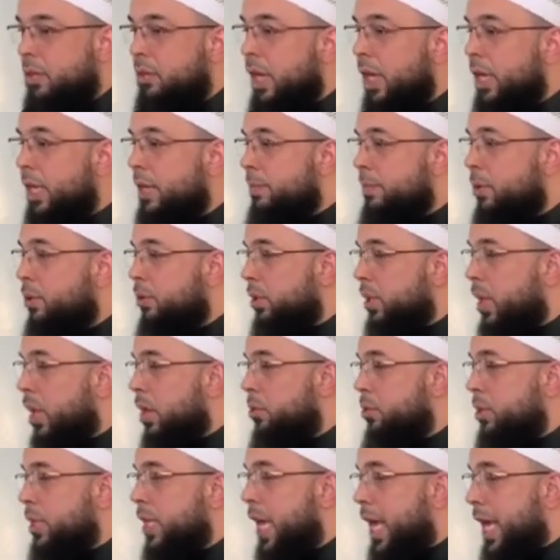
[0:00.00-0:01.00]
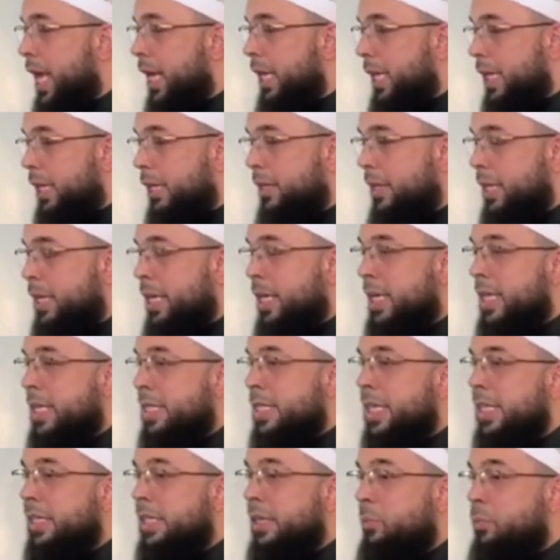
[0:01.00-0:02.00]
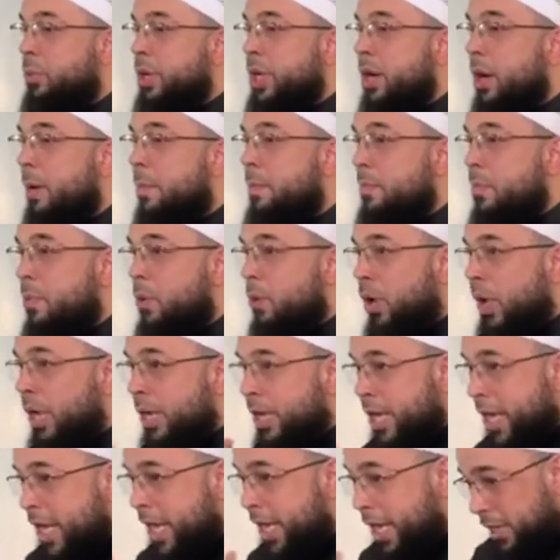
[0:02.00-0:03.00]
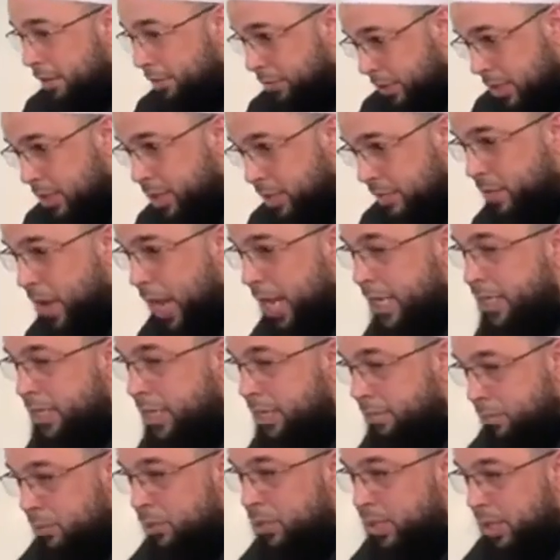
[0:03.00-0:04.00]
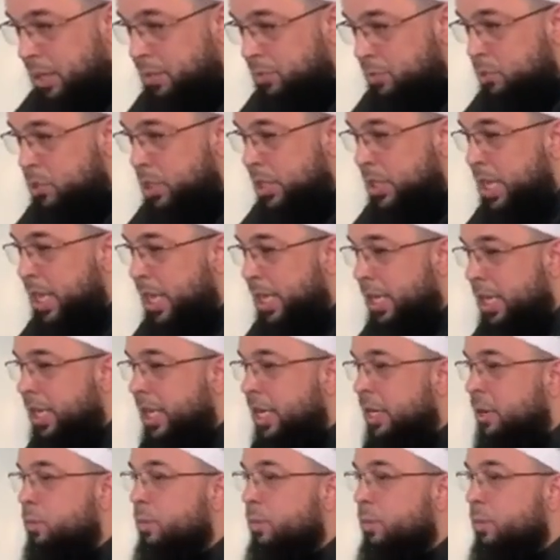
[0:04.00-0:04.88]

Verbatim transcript: rahimahullah ta'ala, said that we are more in need of this advice that I'm going to give you today.